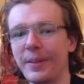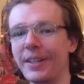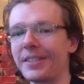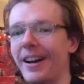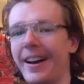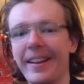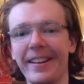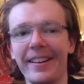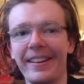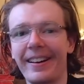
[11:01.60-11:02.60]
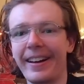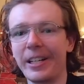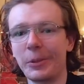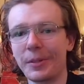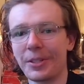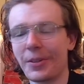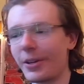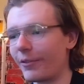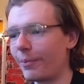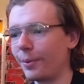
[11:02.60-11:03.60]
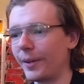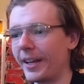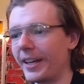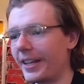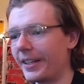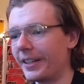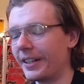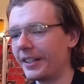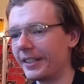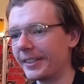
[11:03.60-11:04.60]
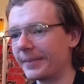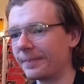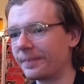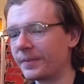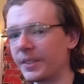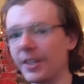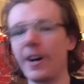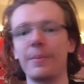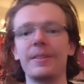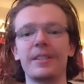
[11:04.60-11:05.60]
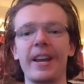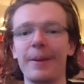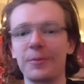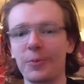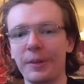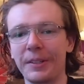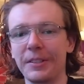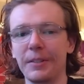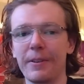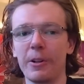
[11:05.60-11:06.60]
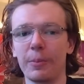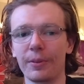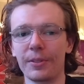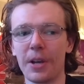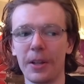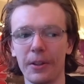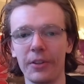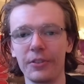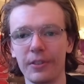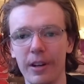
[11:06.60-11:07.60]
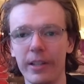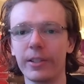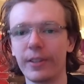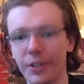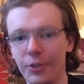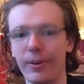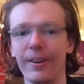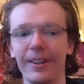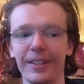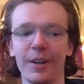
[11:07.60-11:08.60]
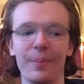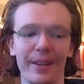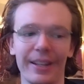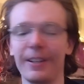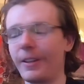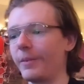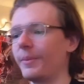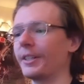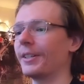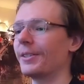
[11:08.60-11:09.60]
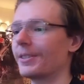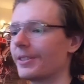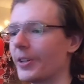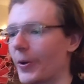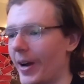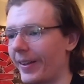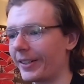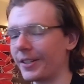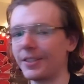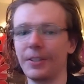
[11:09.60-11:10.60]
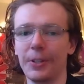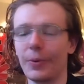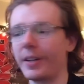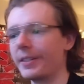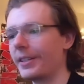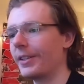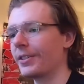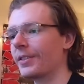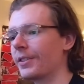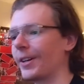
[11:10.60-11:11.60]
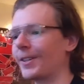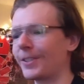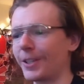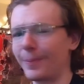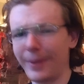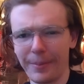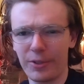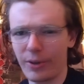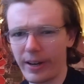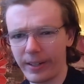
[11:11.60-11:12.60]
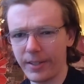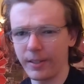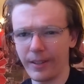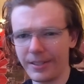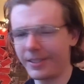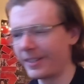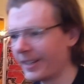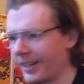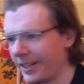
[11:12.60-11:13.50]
because I always love playing zombies games when developers other than Treyarch are making it, because I like to see new ideas and such. And sometimes Treyarch doesn't listen,